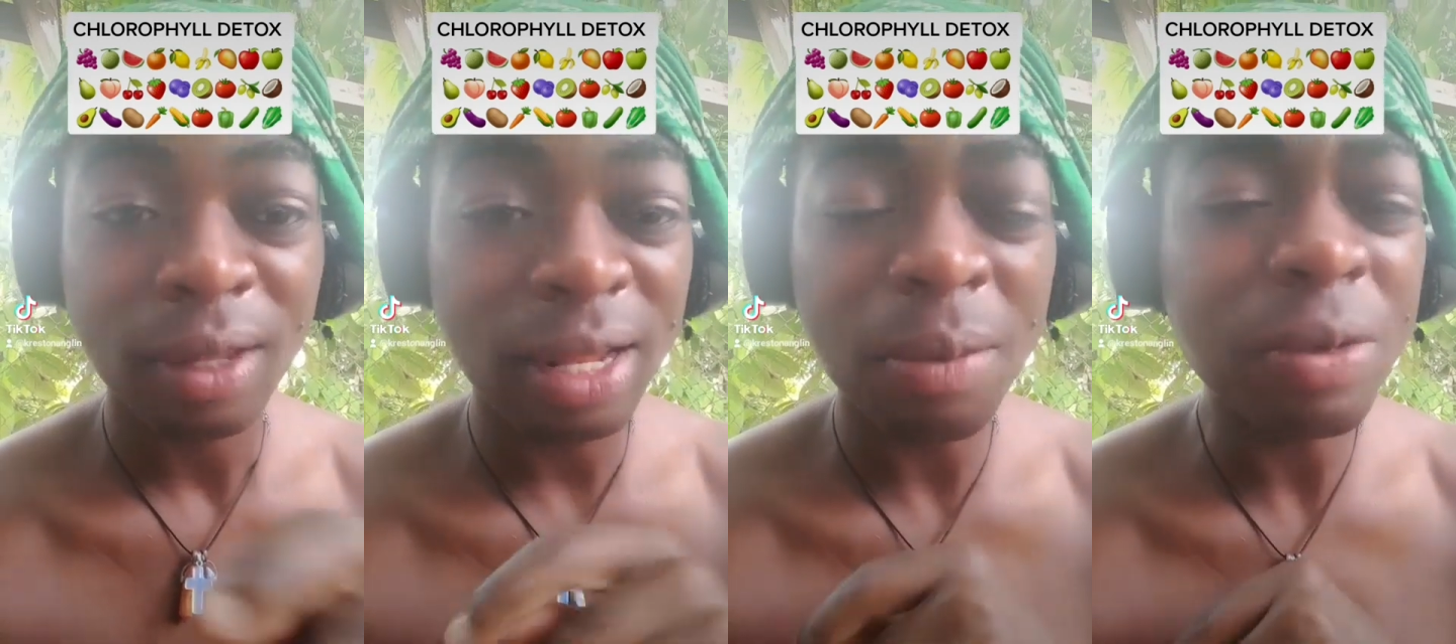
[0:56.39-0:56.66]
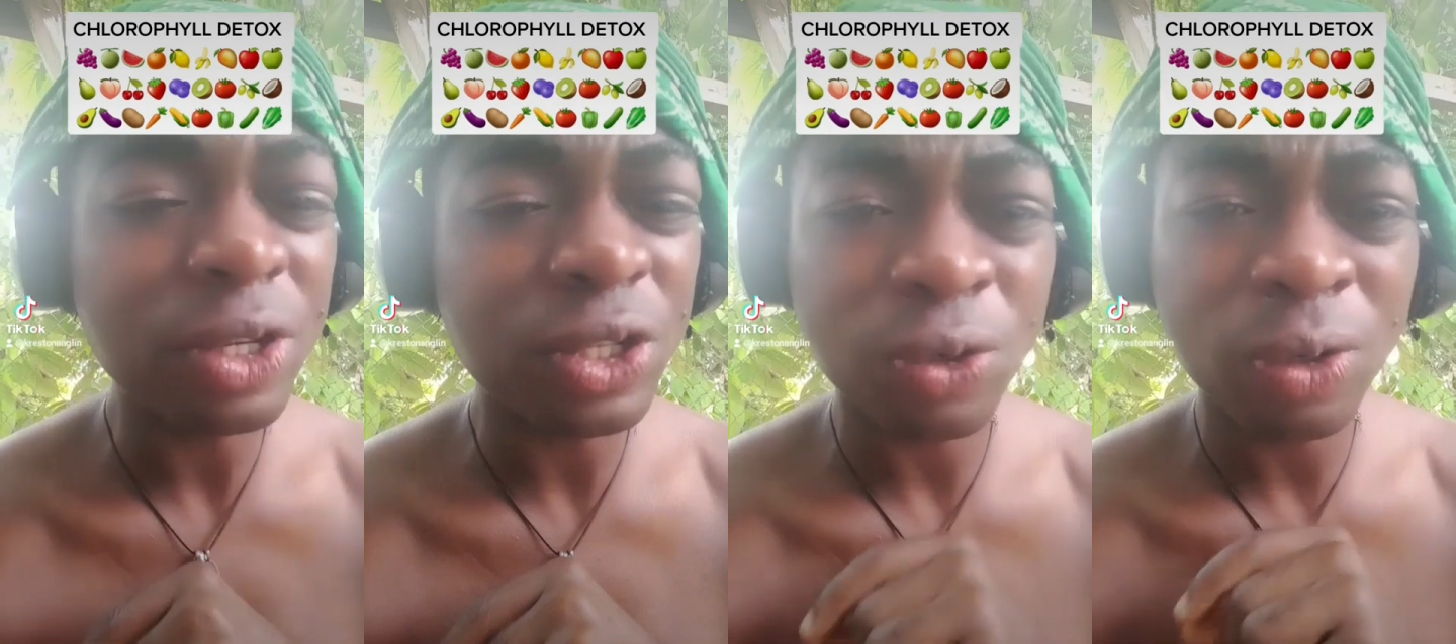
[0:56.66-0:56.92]

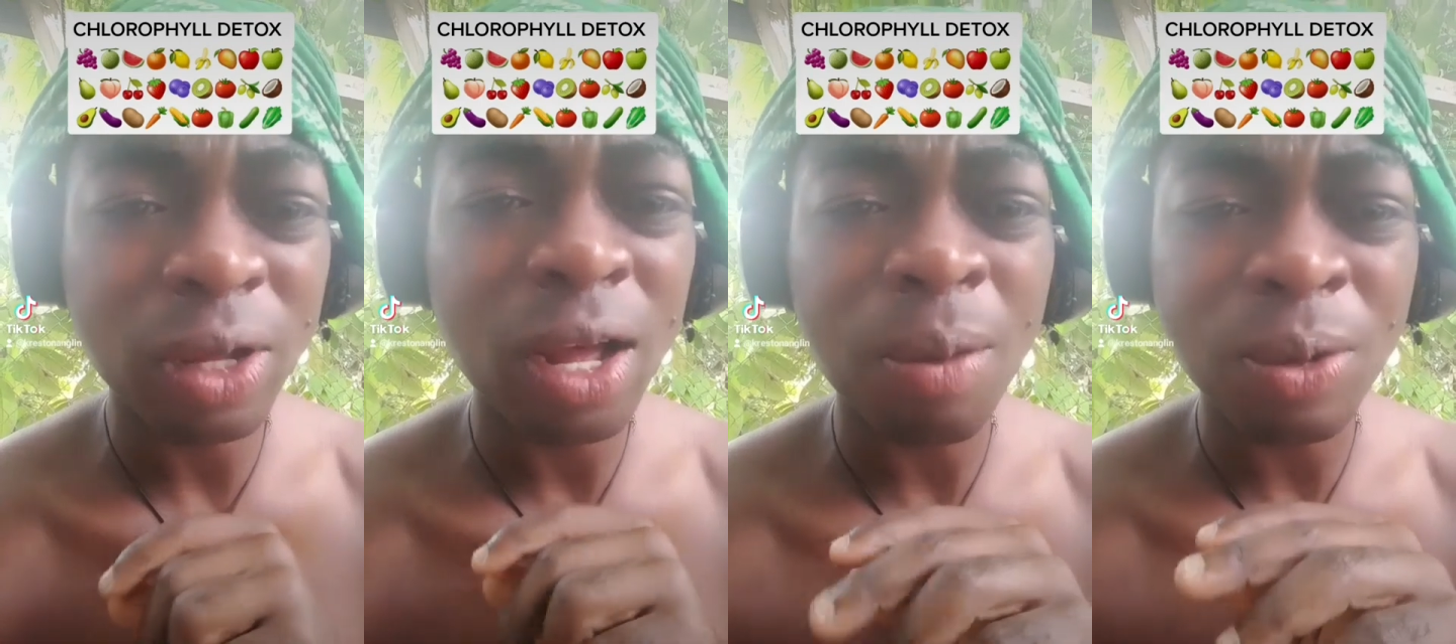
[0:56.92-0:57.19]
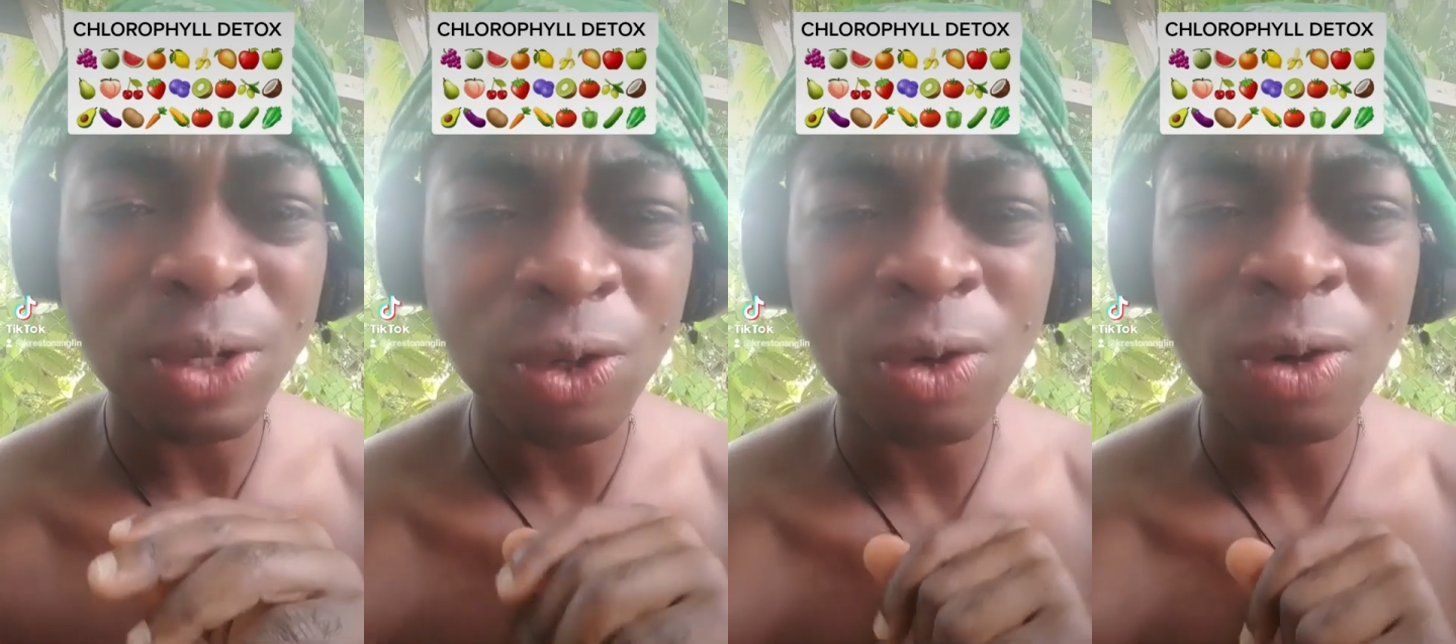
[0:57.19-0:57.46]
Let me show you how
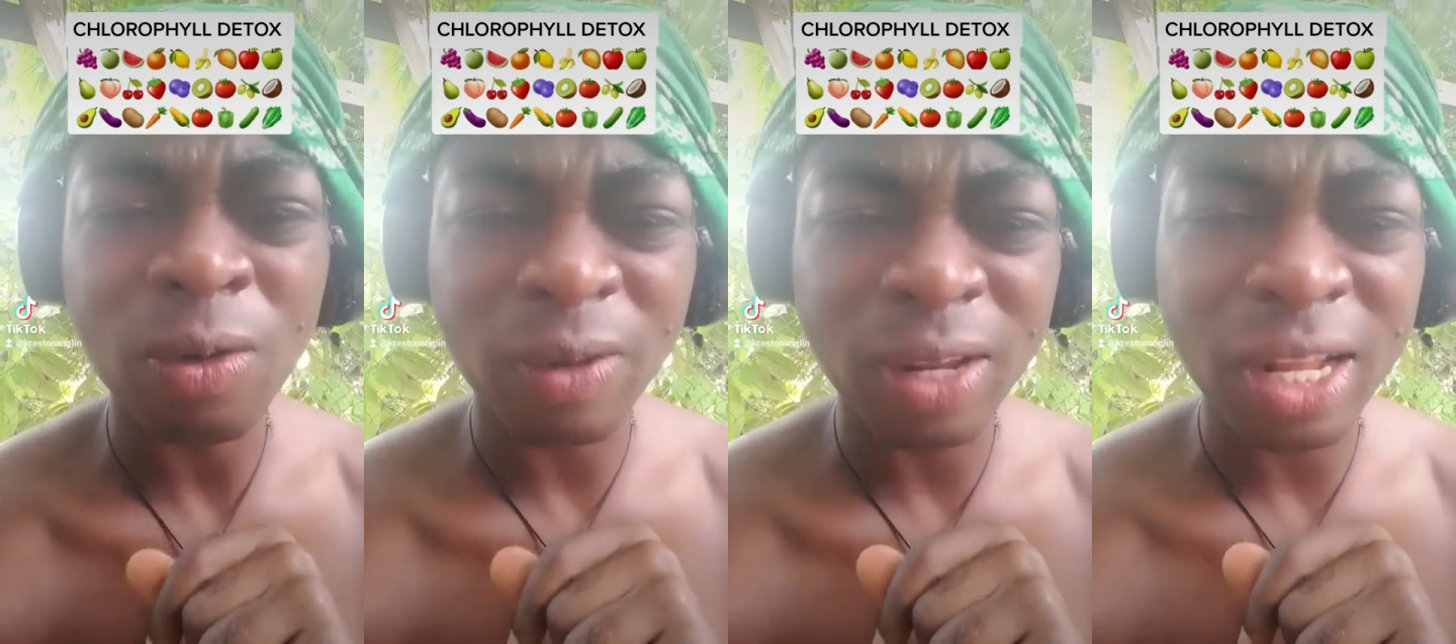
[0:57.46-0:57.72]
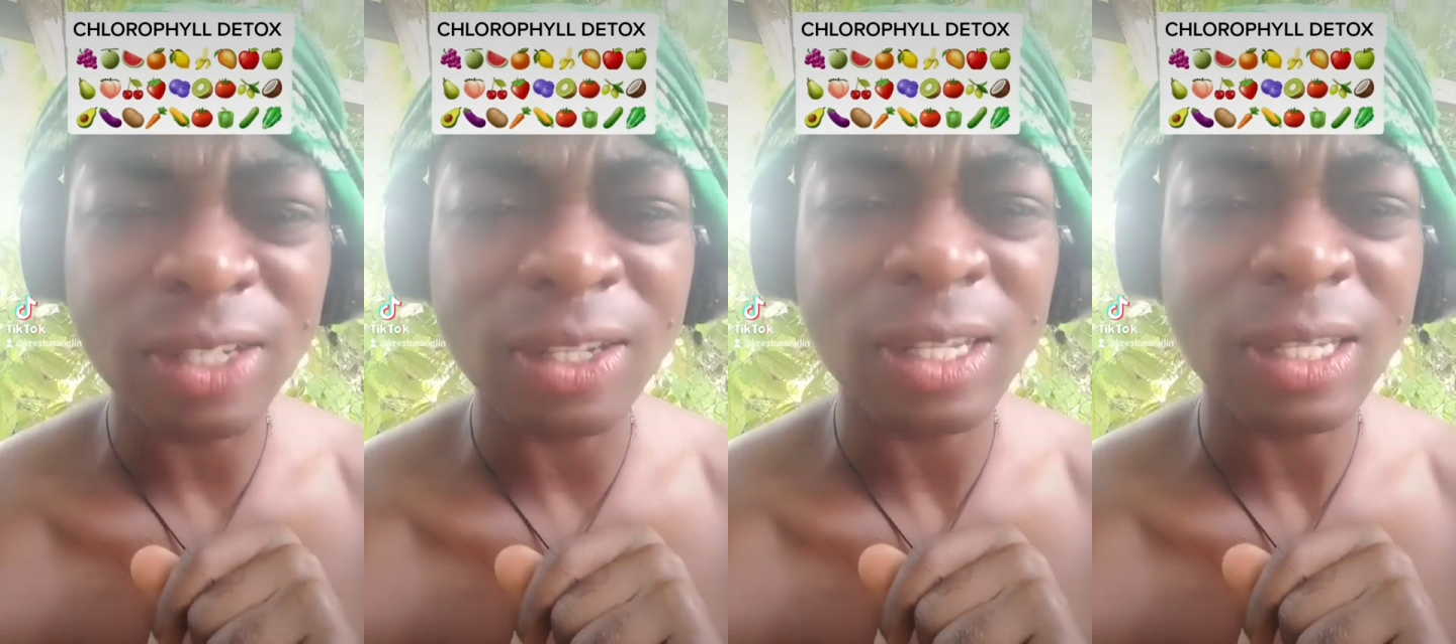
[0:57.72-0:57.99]
much
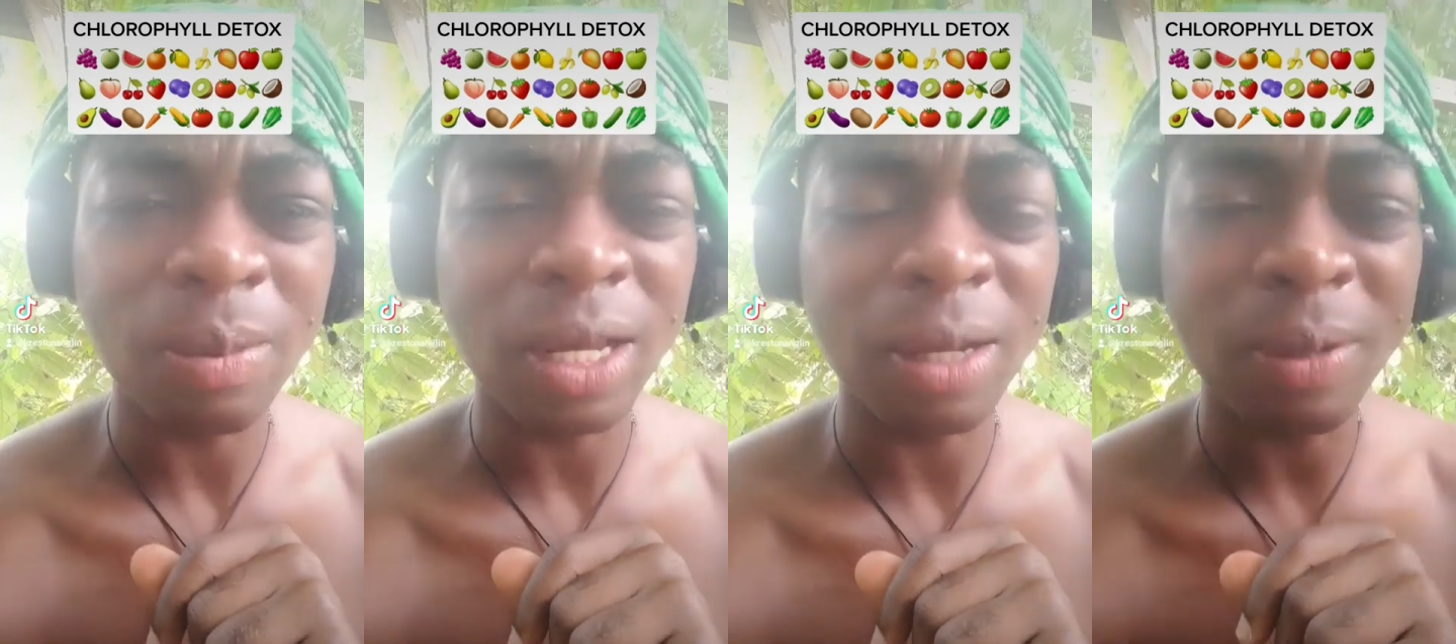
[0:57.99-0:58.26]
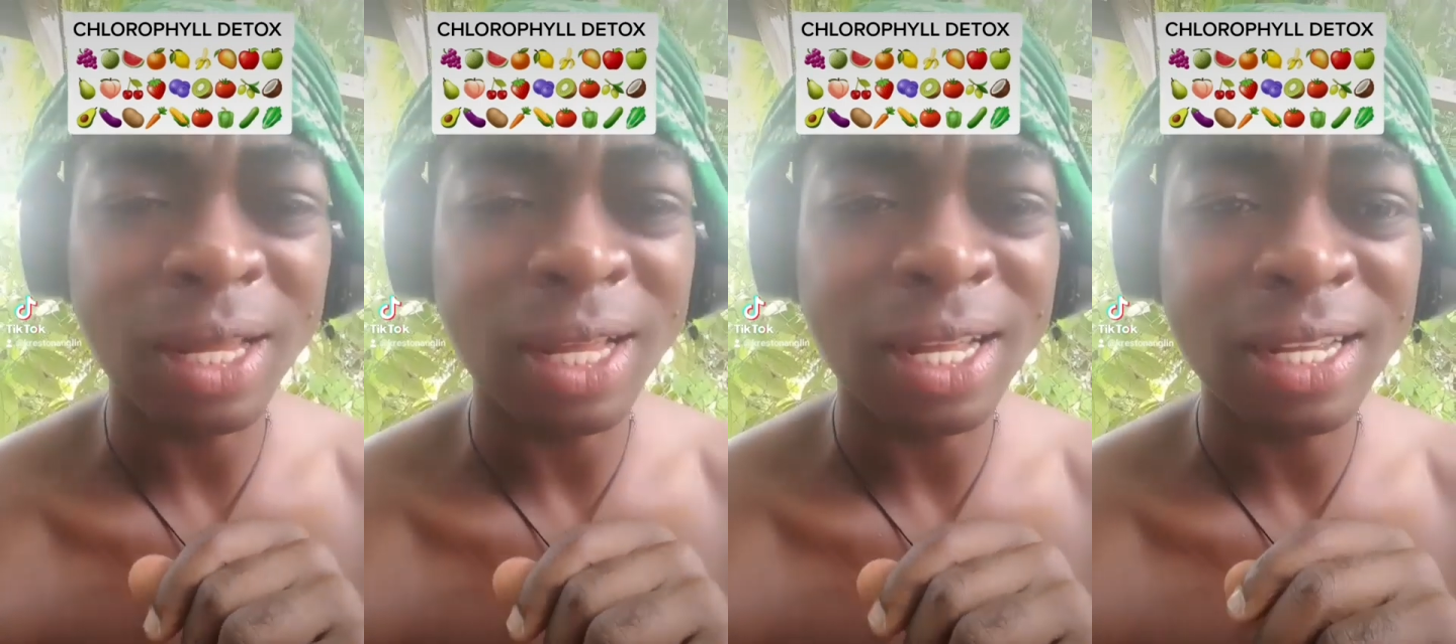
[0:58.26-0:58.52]
chlorophyll I just
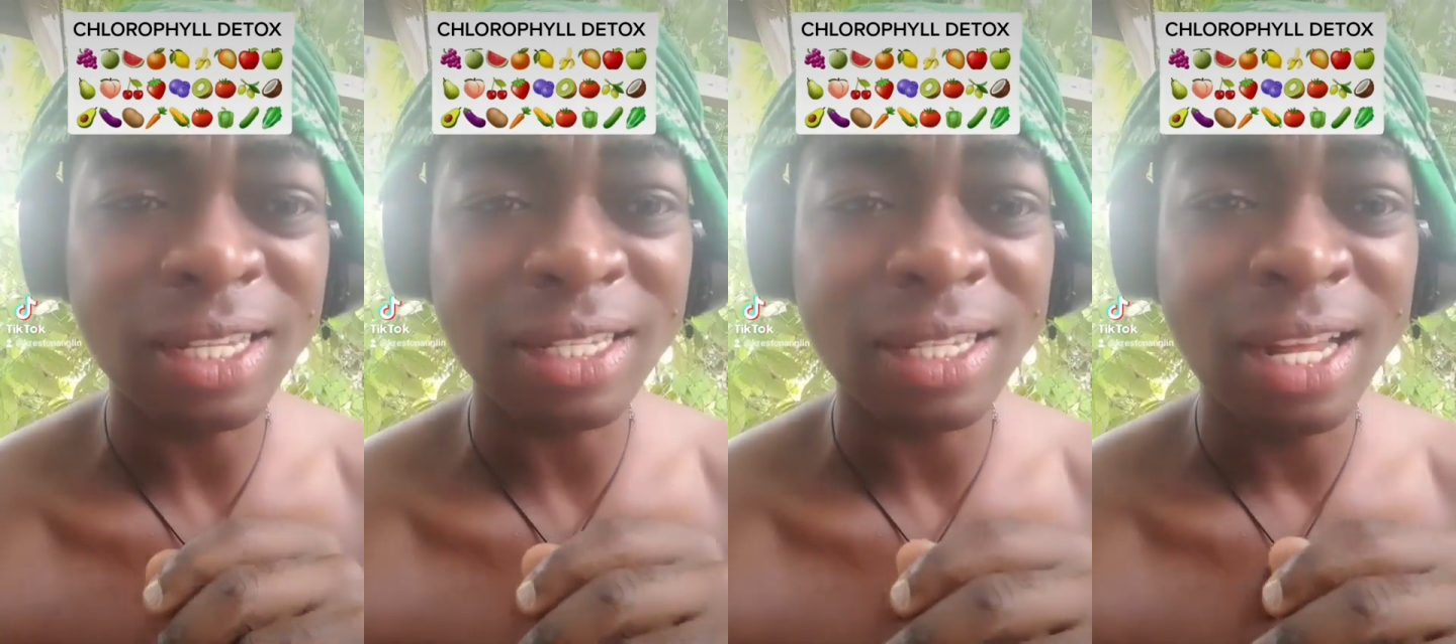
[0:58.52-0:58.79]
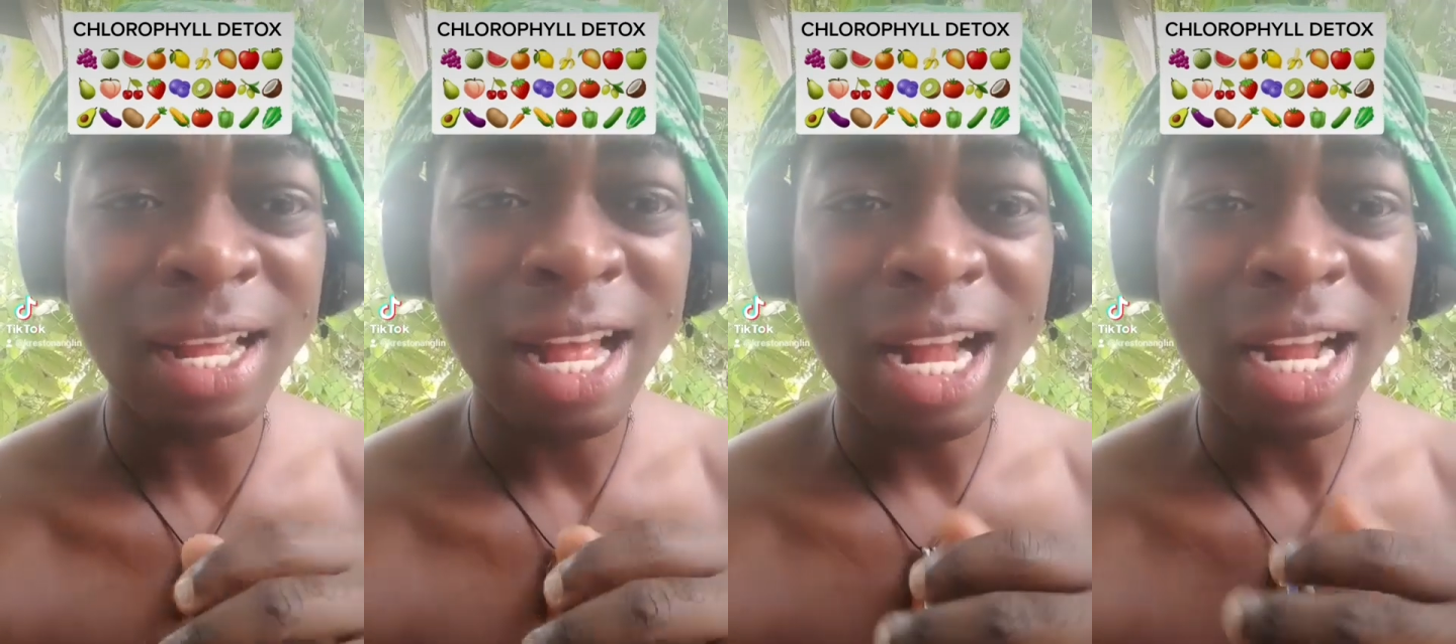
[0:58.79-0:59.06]
made, because